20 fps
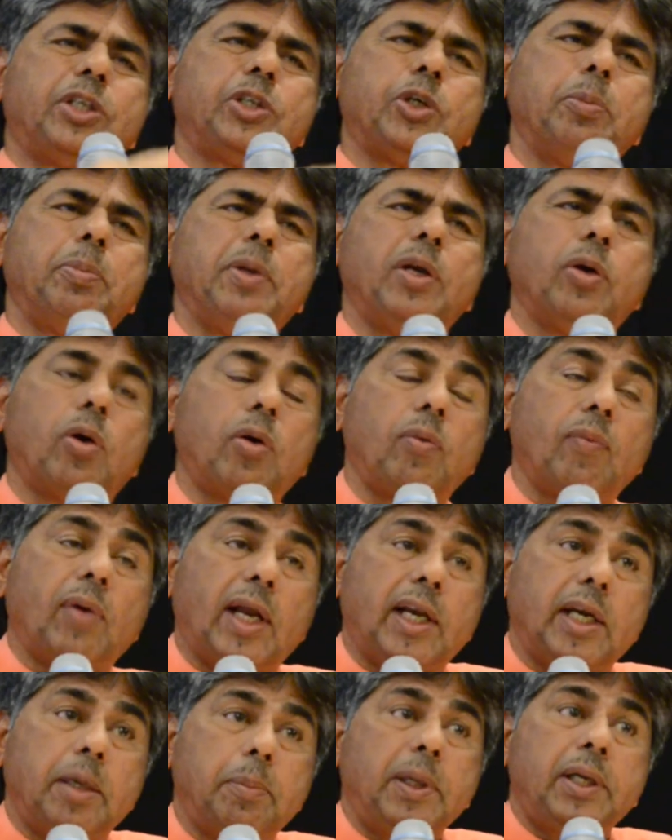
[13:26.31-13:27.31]
should be
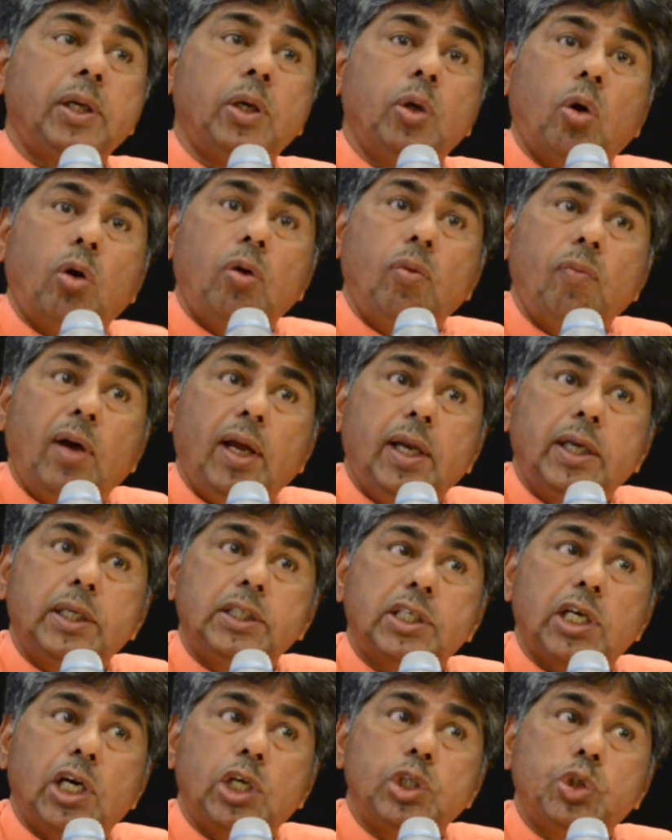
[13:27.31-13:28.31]
non-violent. But
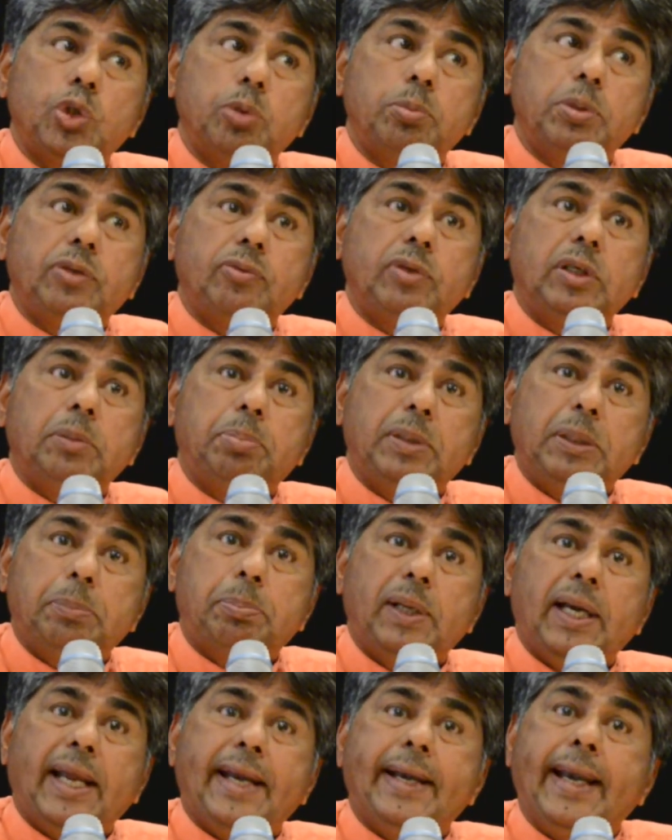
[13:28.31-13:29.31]
non-violence also between
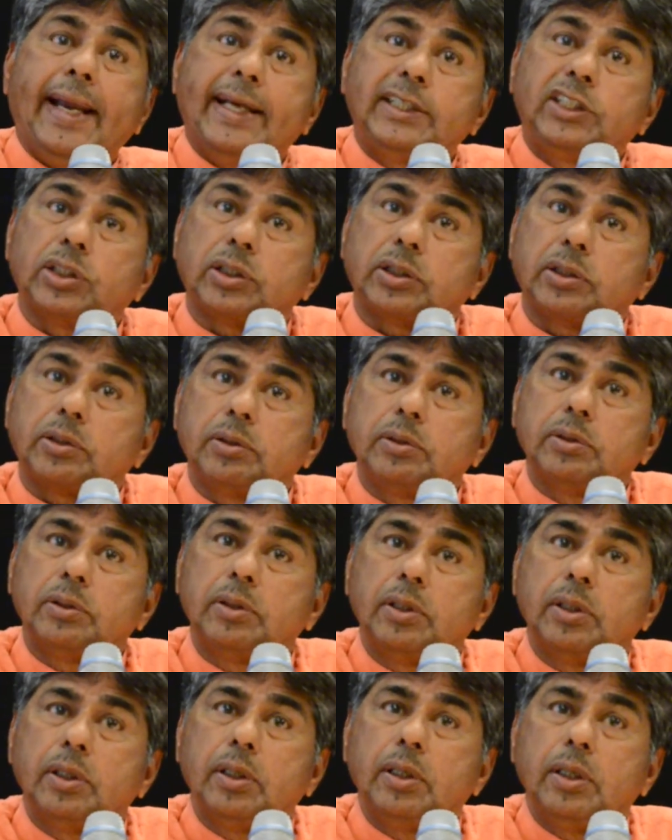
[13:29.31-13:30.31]
people and nature.
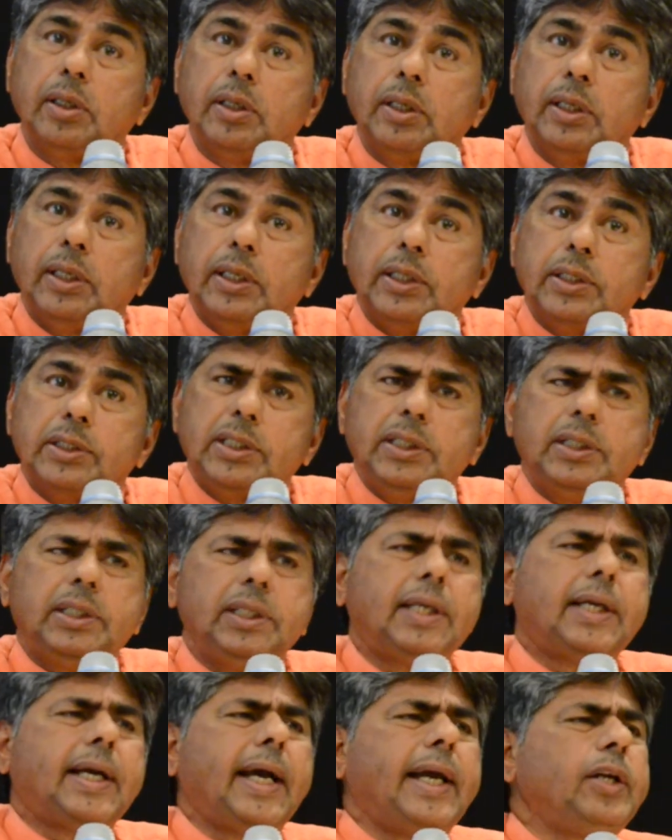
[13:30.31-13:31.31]
See, the
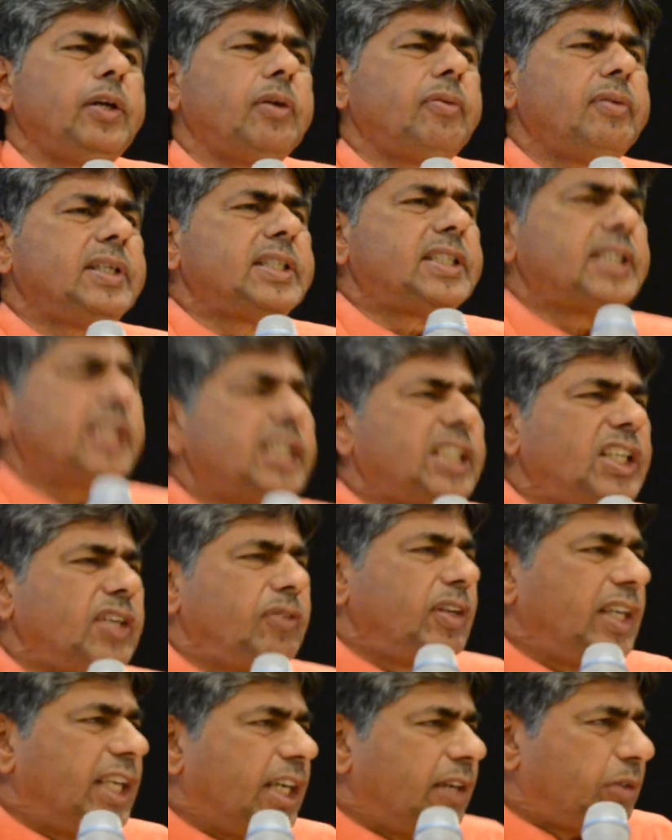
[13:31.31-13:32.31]
kind of discussion
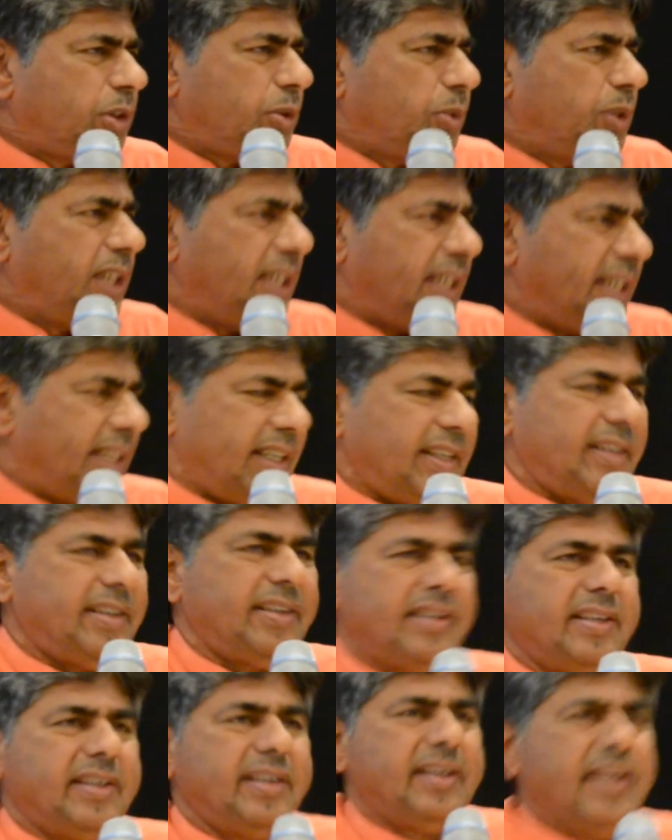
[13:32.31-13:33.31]
we have today
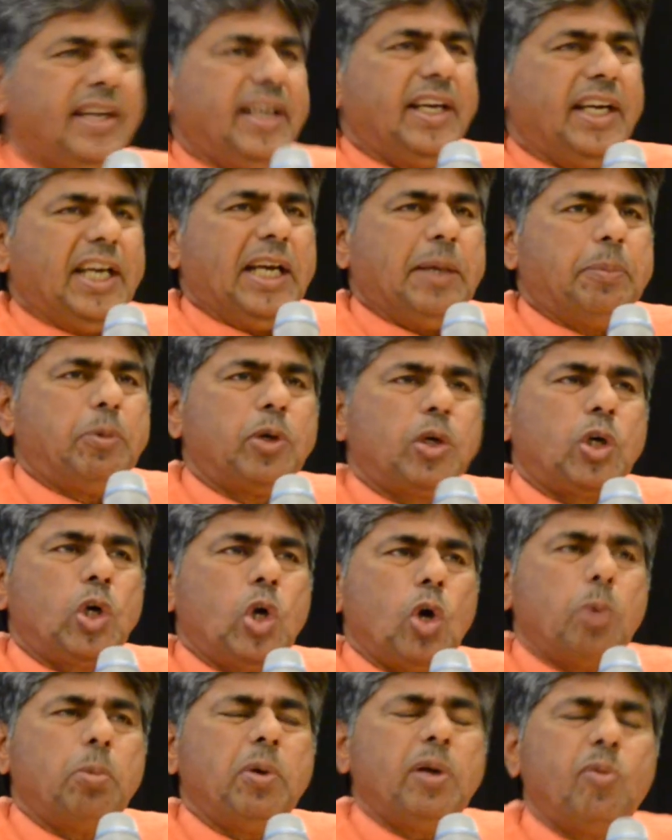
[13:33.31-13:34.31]
about
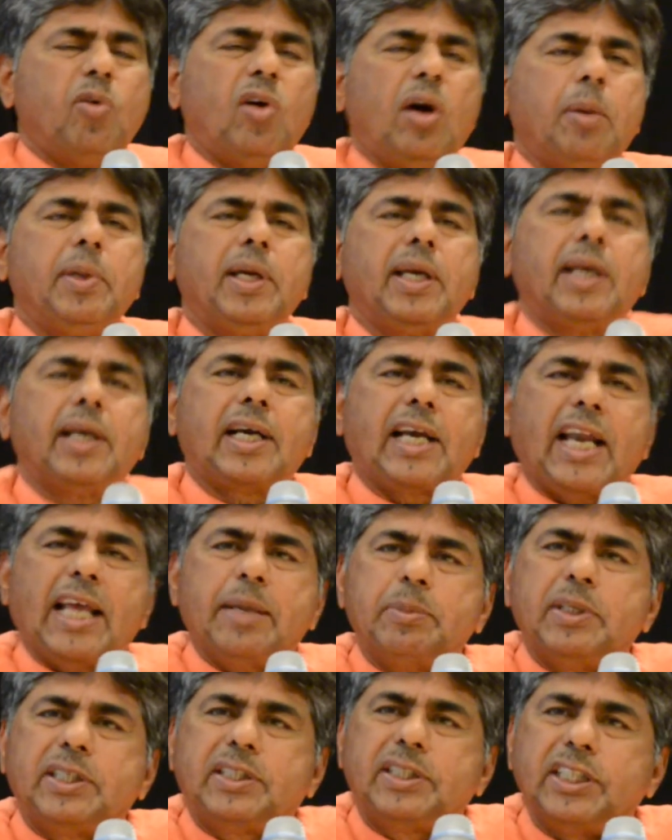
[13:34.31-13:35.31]
global warming and
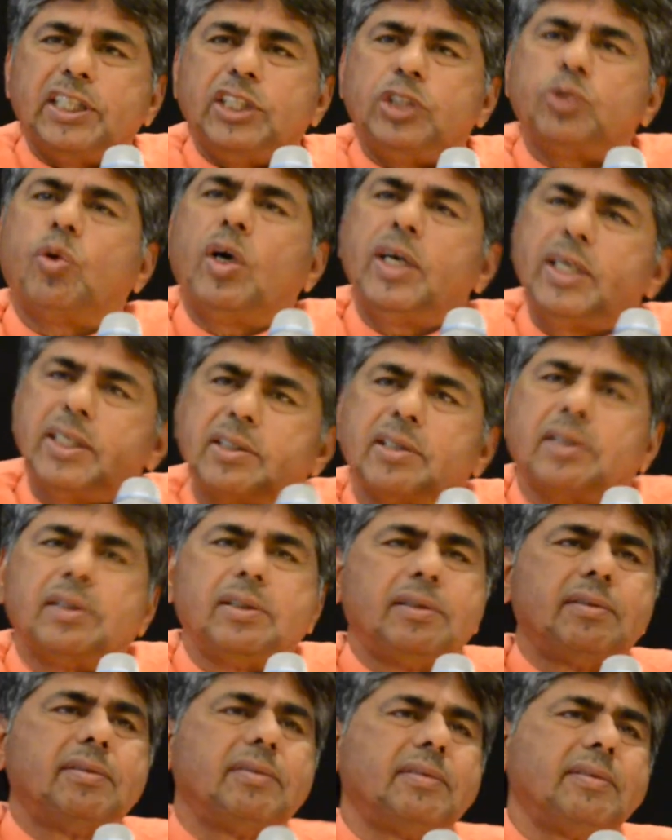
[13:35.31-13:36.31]
climate change, what is it?
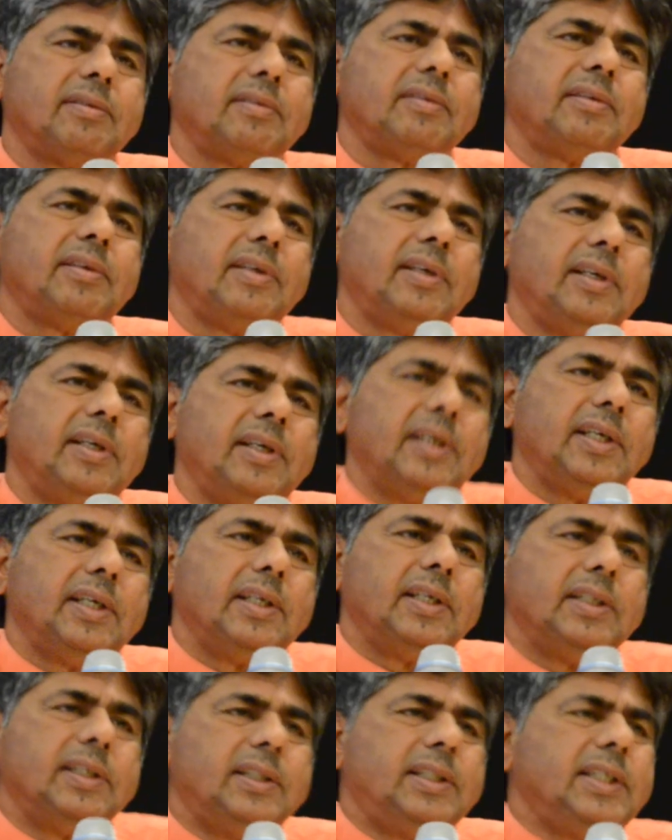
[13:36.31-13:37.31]

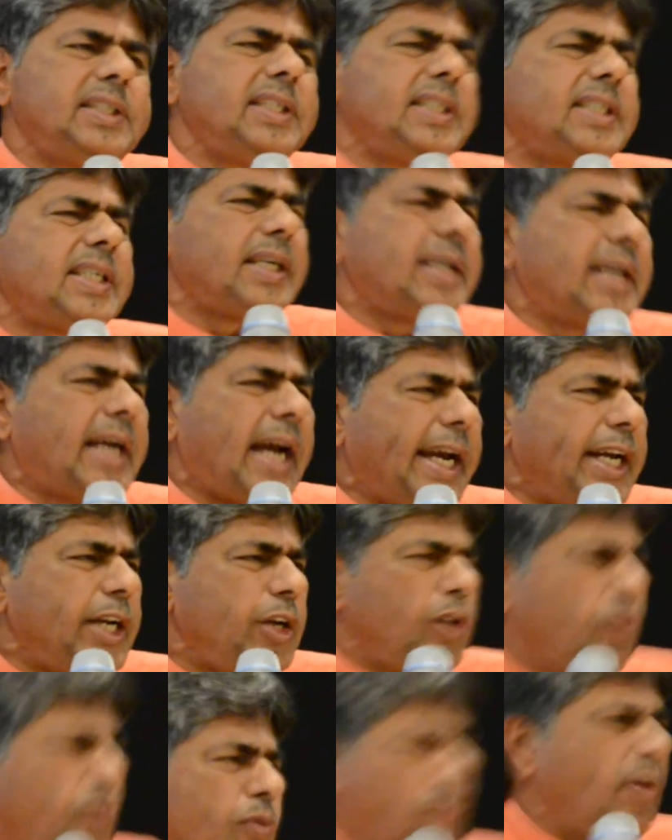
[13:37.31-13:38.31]
This is a kind
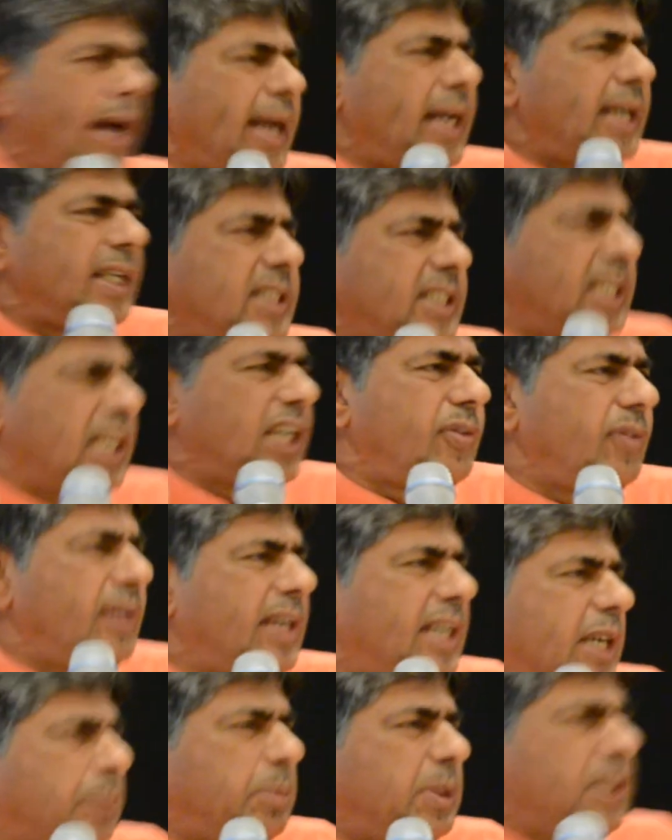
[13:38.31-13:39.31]
of violence that we
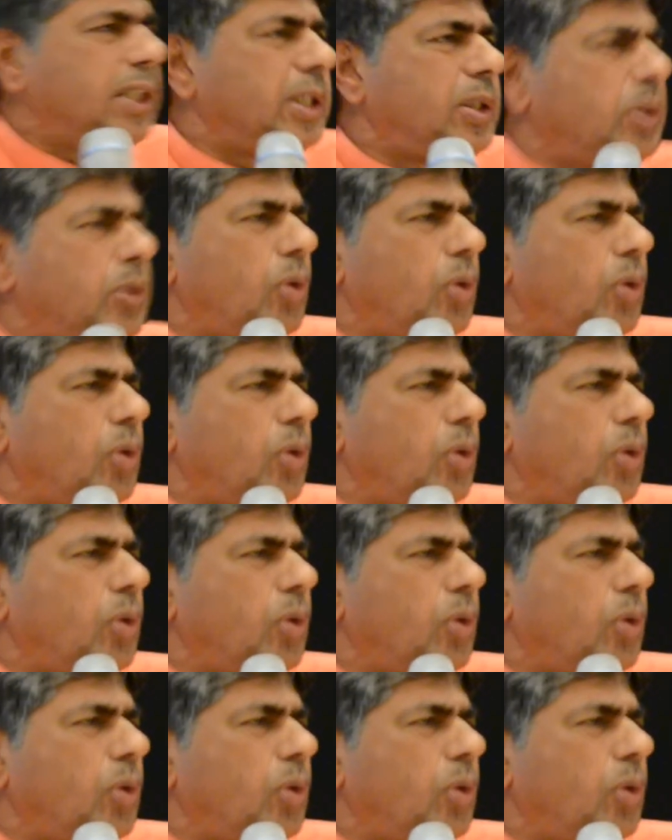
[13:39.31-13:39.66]
committed